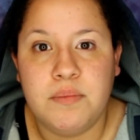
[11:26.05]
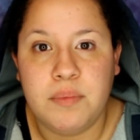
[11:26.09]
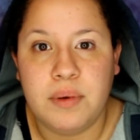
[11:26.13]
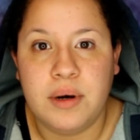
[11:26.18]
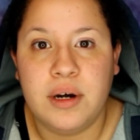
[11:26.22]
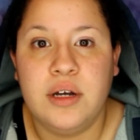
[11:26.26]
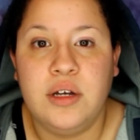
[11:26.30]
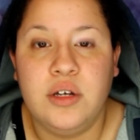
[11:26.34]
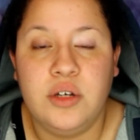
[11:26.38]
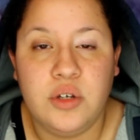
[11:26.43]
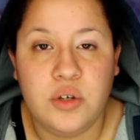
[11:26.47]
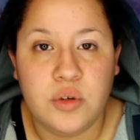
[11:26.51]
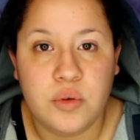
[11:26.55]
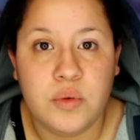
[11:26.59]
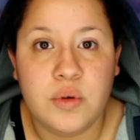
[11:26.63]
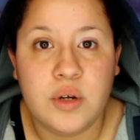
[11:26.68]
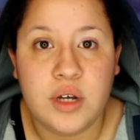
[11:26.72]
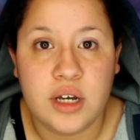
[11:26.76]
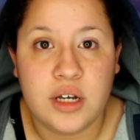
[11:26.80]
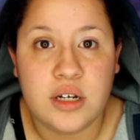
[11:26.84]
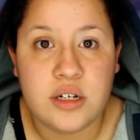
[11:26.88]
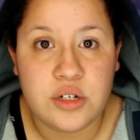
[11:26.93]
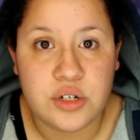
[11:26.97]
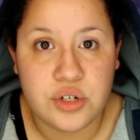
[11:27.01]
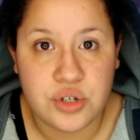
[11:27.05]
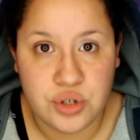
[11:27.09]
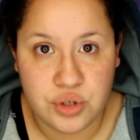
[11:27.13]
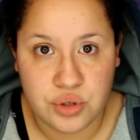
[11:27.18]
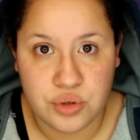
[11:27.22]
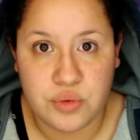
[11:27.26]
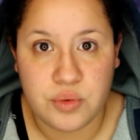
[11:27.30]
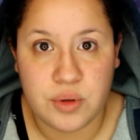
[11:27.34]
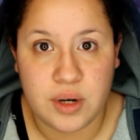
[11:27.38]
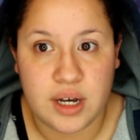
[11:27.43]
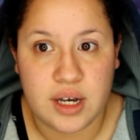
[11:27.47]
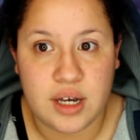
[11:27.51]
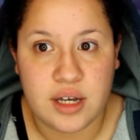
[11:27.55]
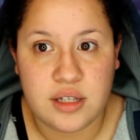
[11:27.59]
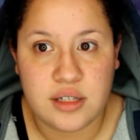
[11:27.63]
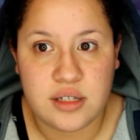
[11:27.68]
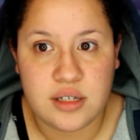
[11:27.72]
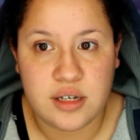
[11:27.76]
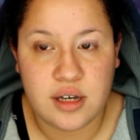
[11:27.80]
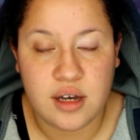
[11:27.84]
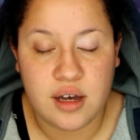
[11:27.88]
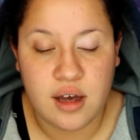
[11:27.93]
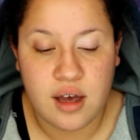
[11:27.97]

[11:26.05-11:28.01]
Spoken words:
but you can do it.